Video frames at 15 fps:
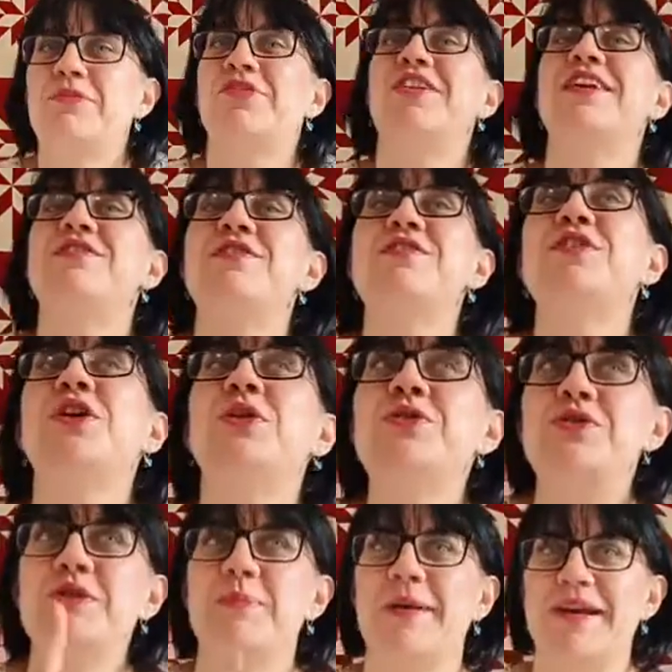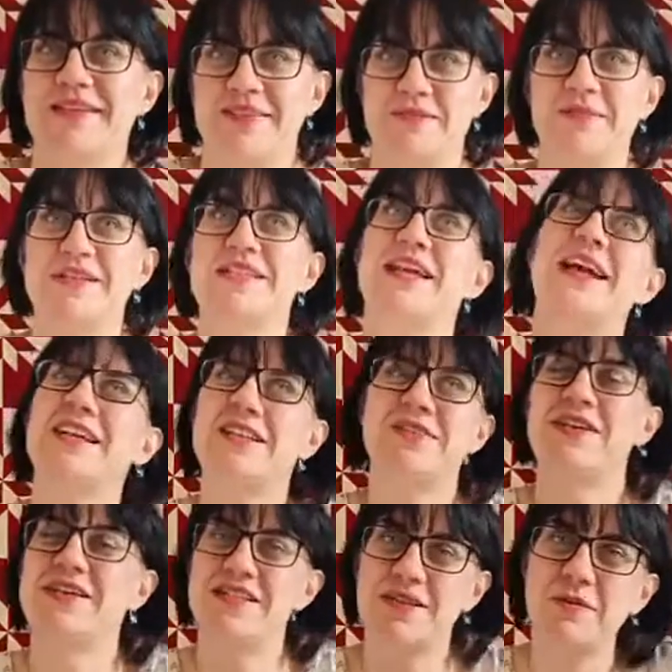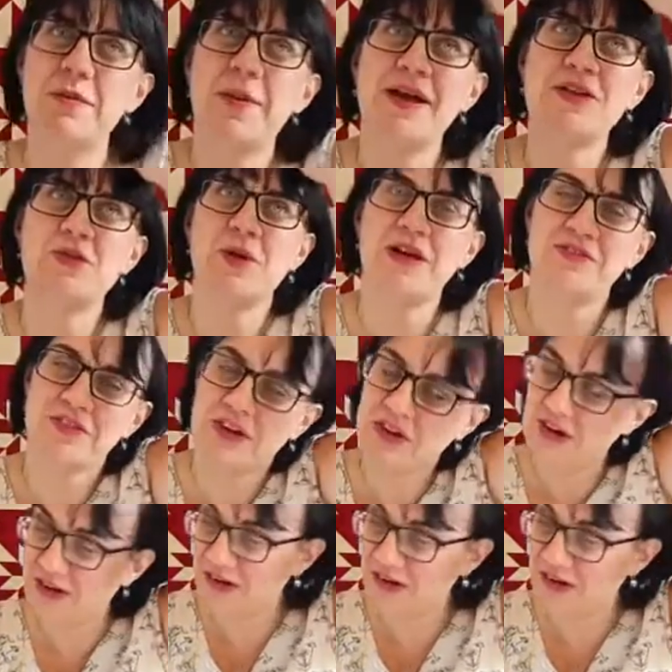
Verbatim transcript: I'm afraid I've even told you about them because I activated them about 12